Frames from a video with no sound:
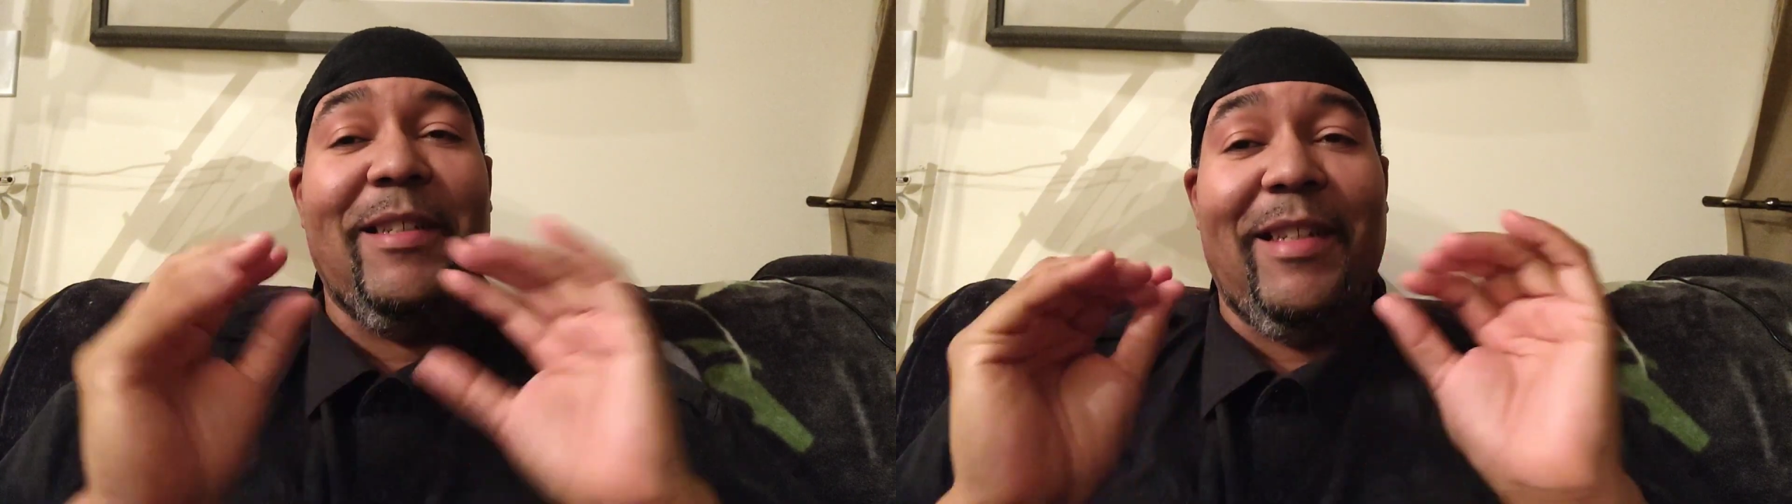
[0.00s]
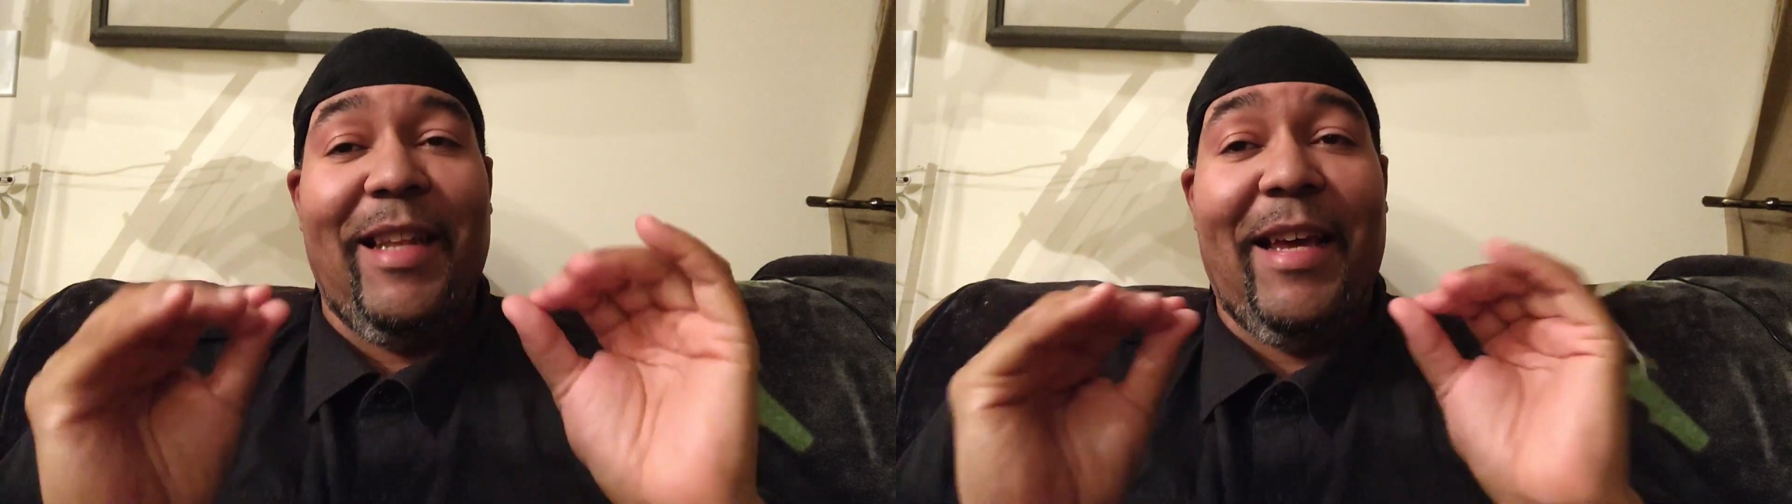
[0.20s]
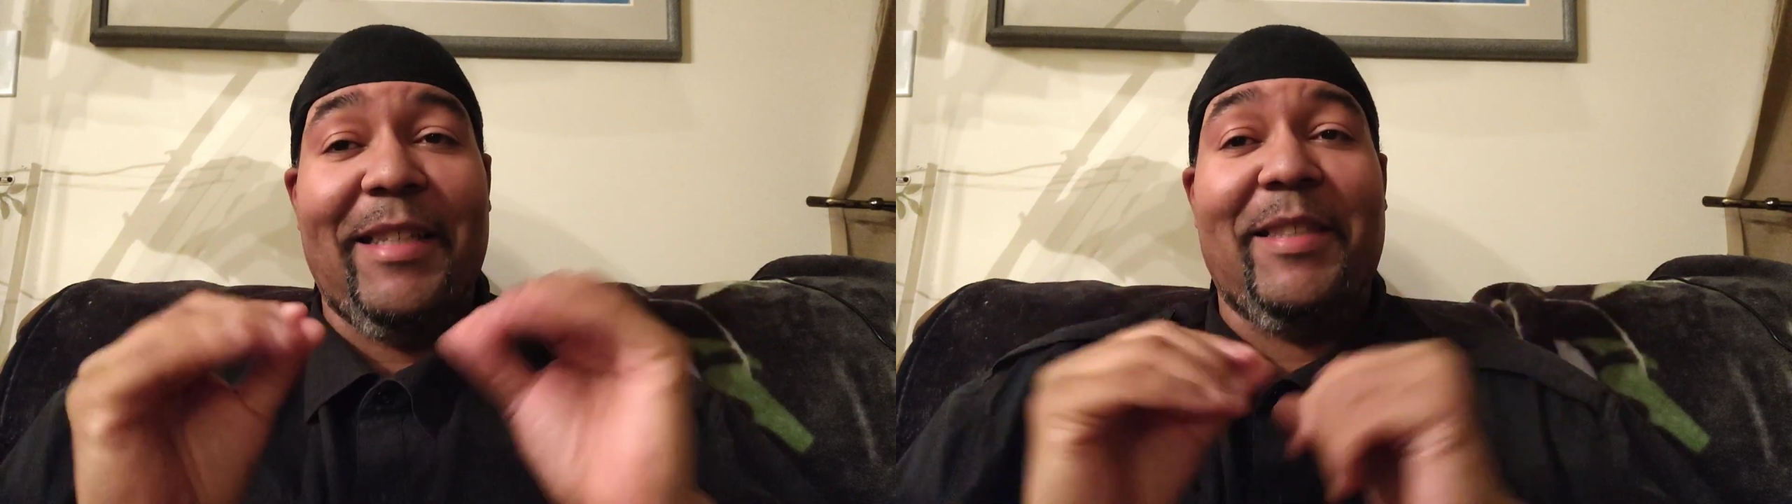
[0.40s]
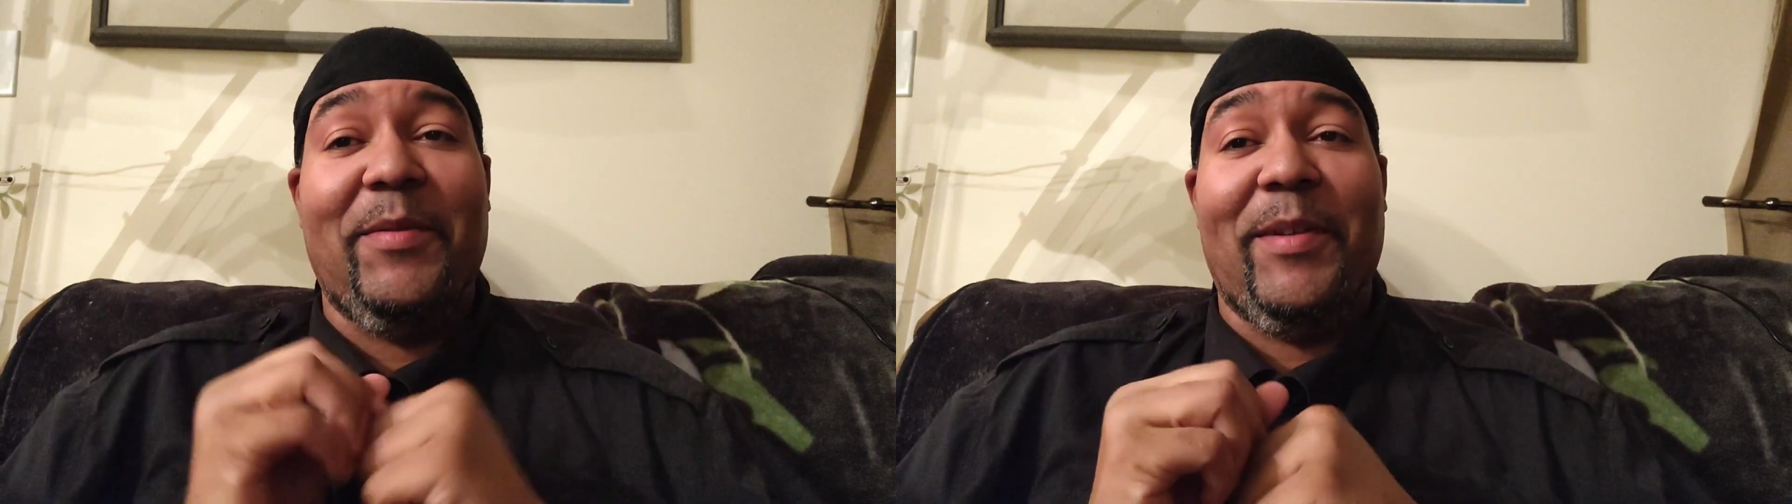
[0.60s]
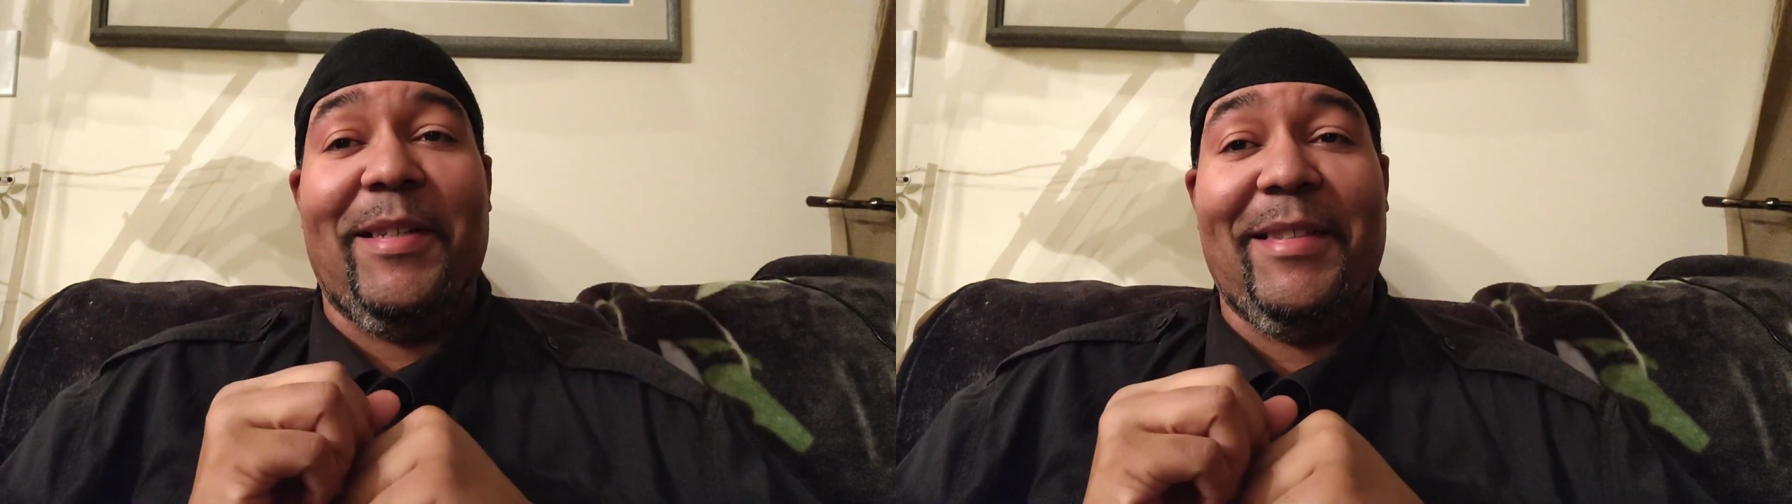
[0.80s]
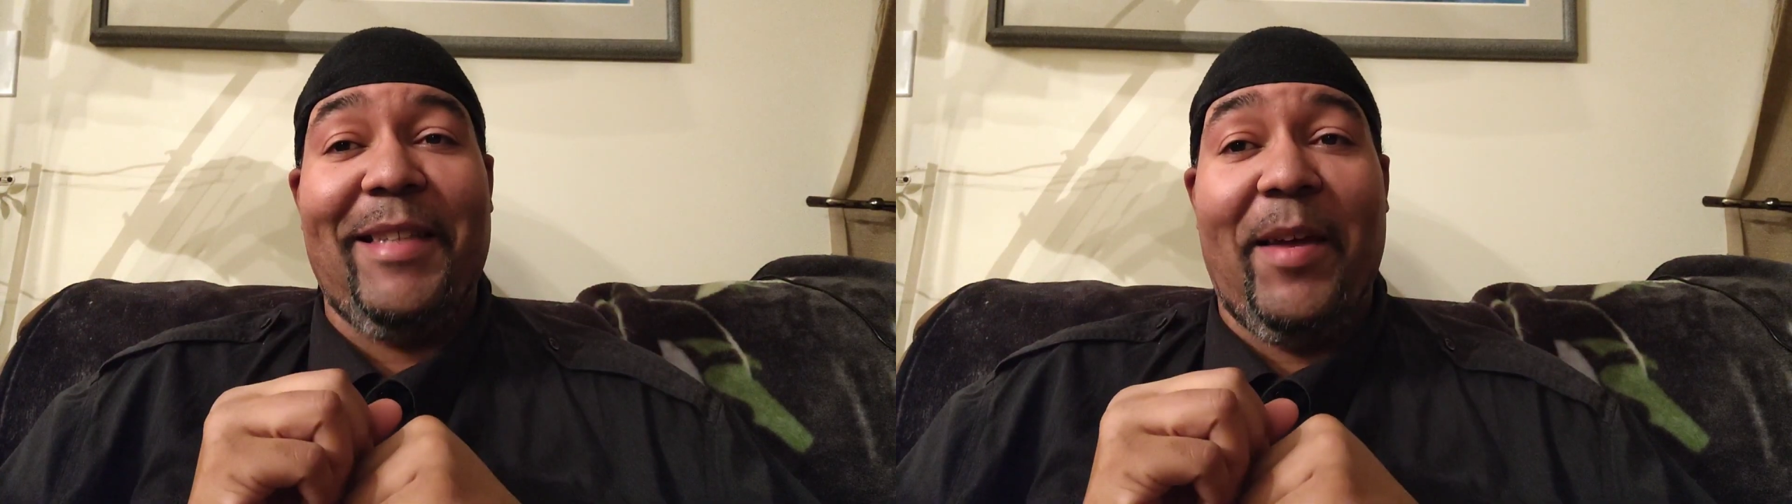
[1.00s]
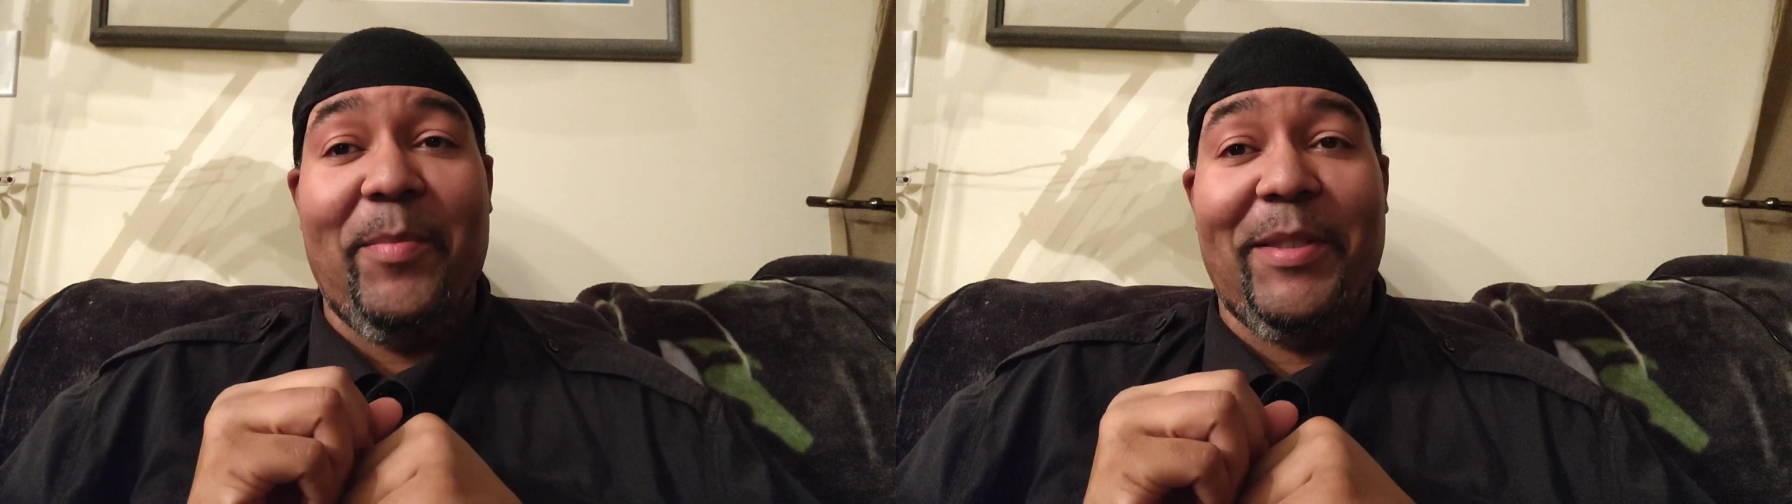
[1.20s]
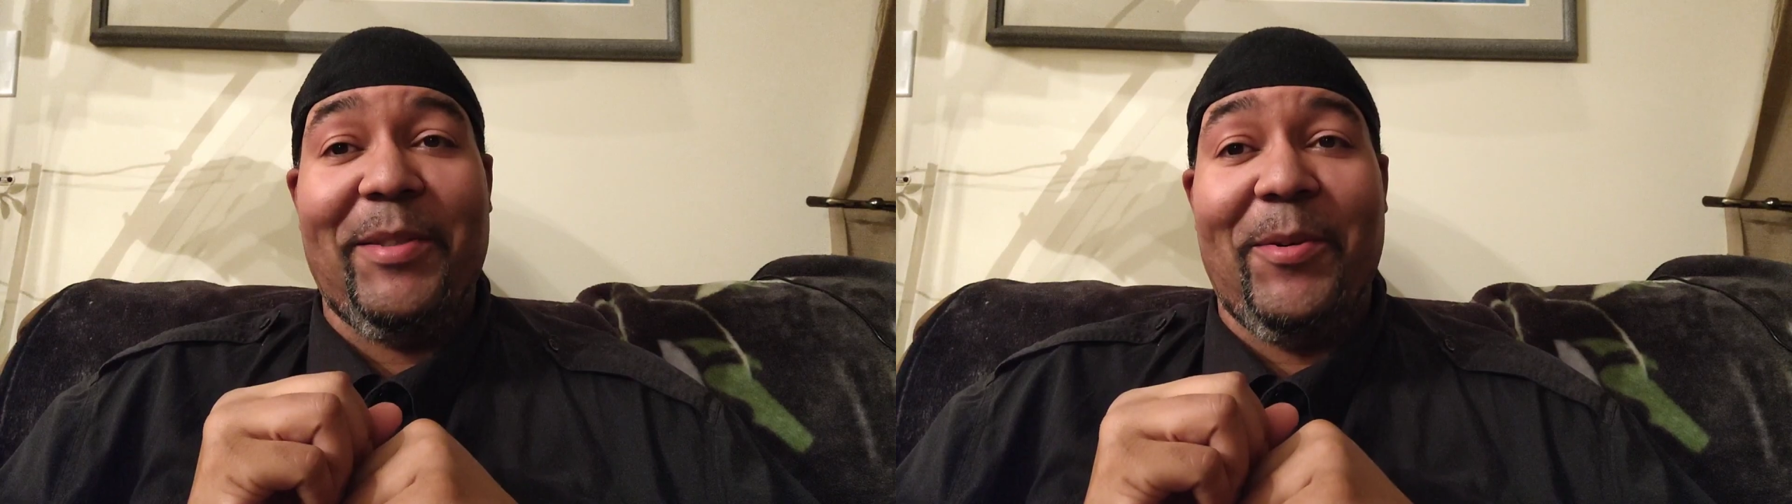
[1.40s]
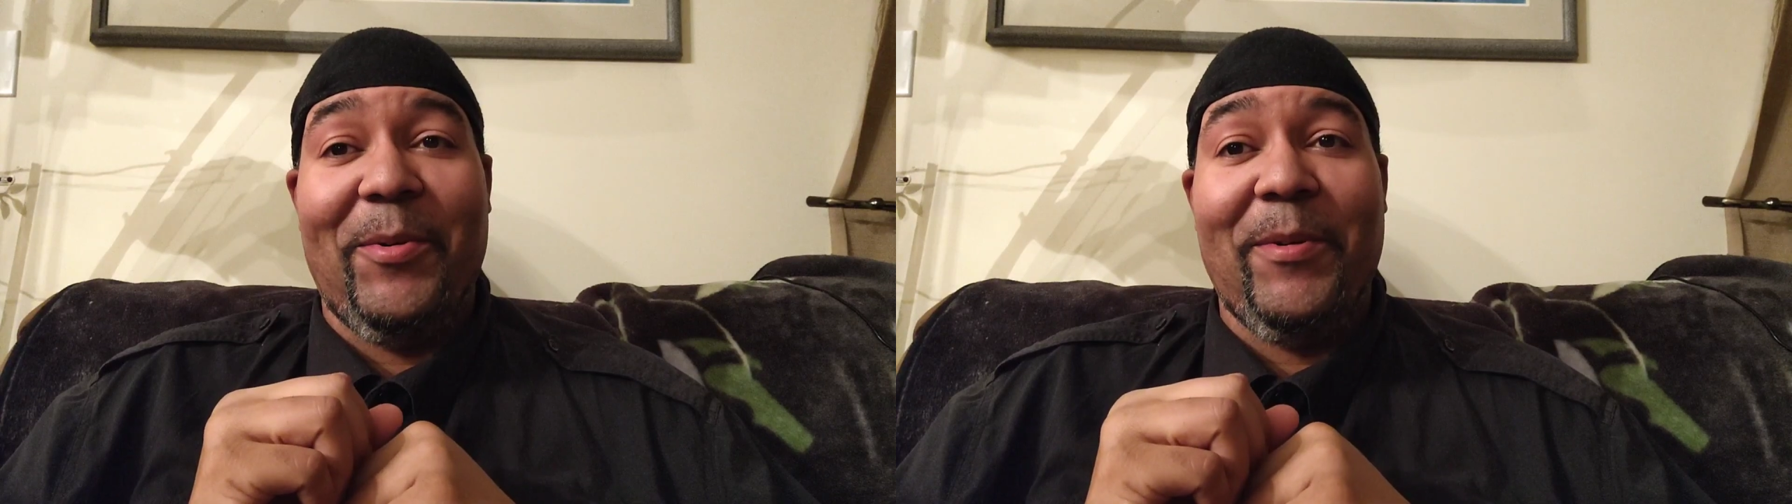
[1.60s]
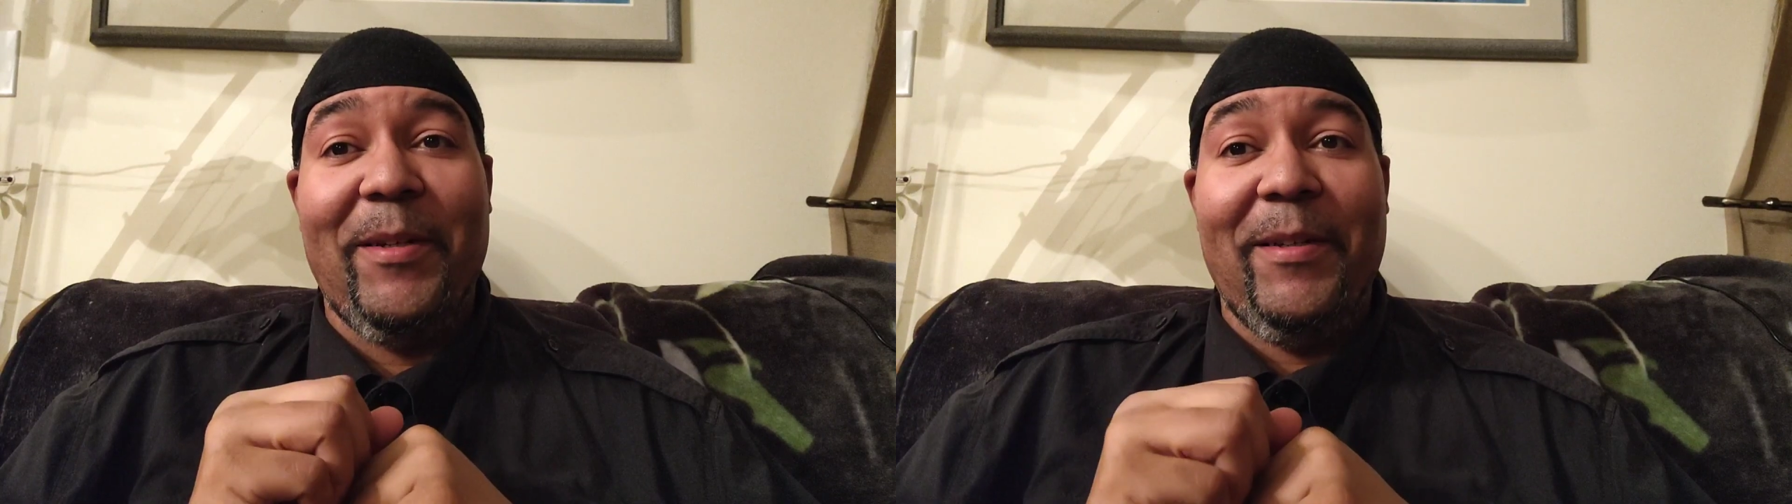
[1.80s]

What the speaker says: Last of Us episode